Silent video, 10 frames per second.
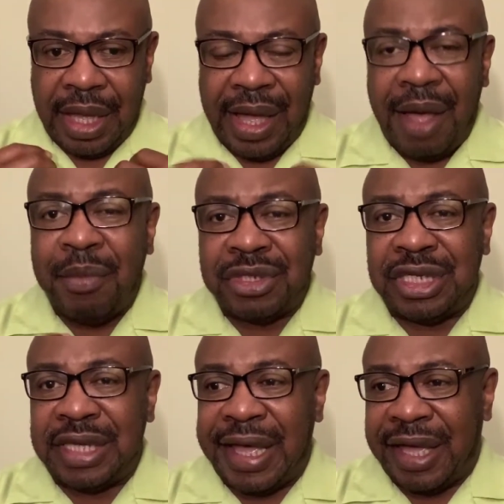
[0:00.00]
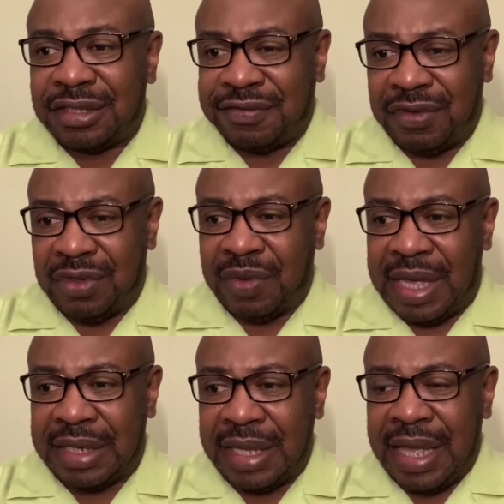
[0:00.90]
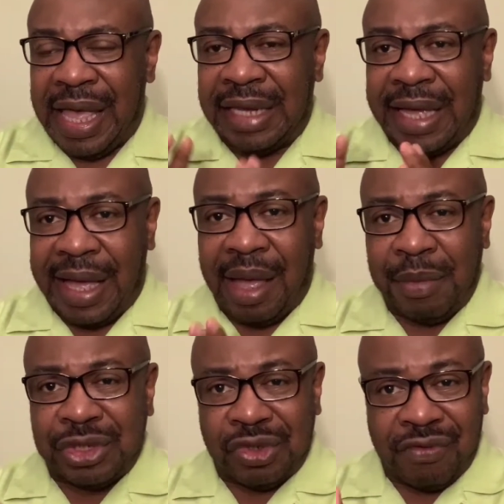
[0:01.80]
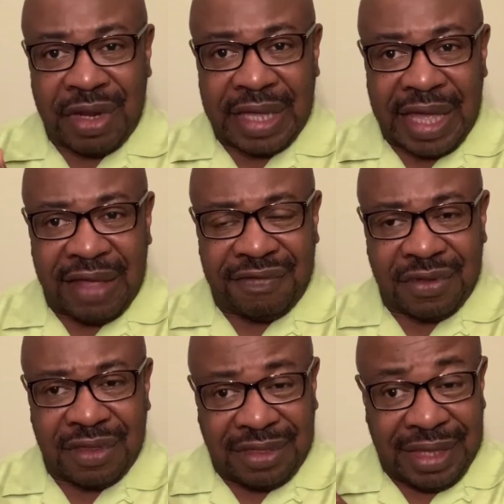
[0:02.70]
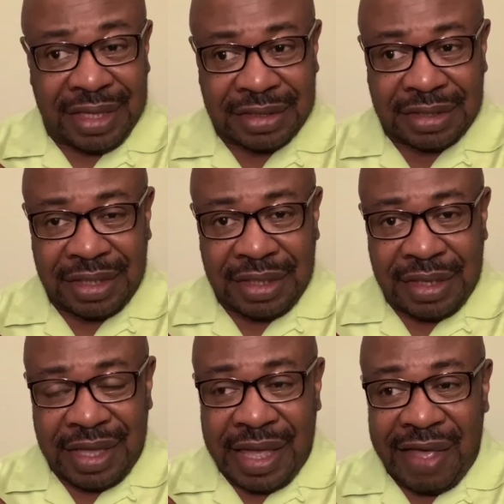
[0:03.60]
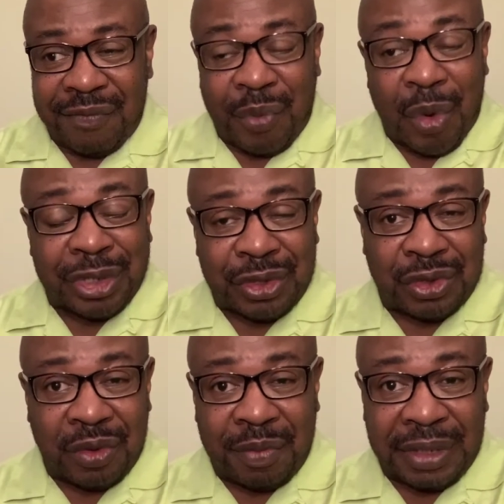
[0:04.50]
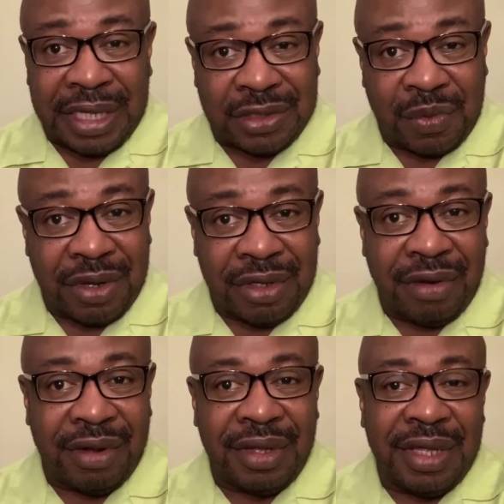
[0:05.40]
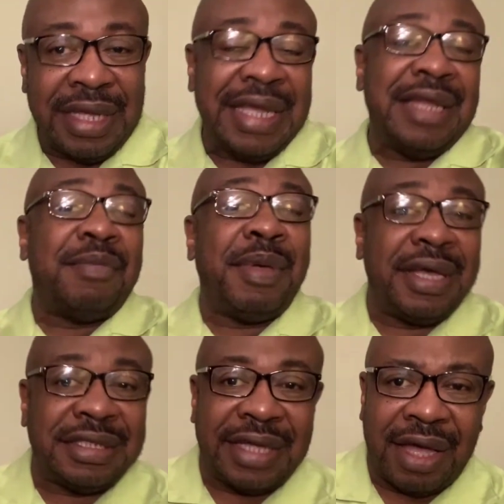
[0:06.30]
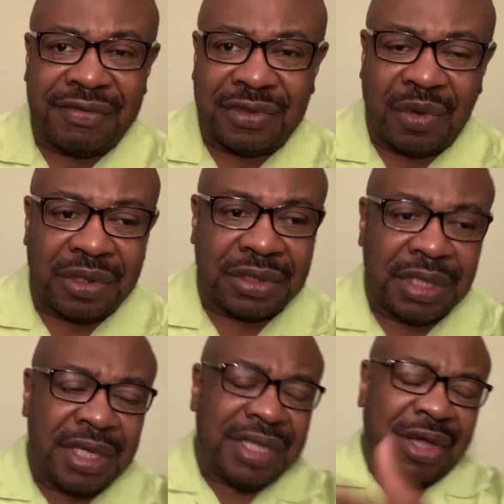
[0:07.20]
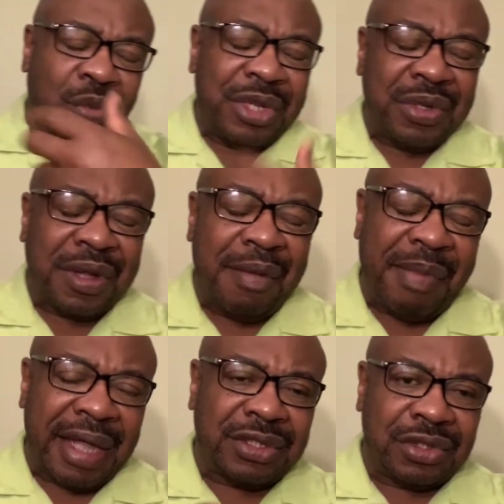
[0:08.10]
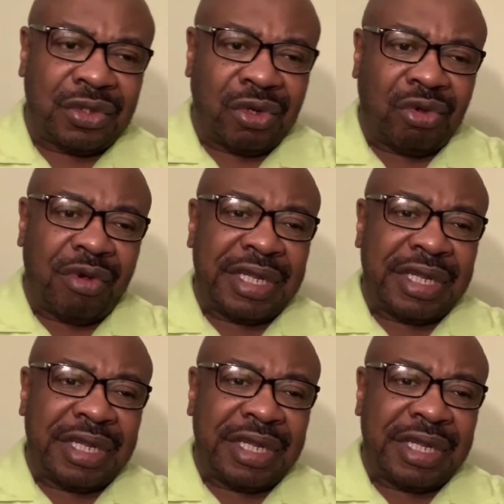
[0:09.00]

how much He has for you and, and how much you're running after things have brought you to a place where you're in a pit of sorts when you come back to, to the Lord,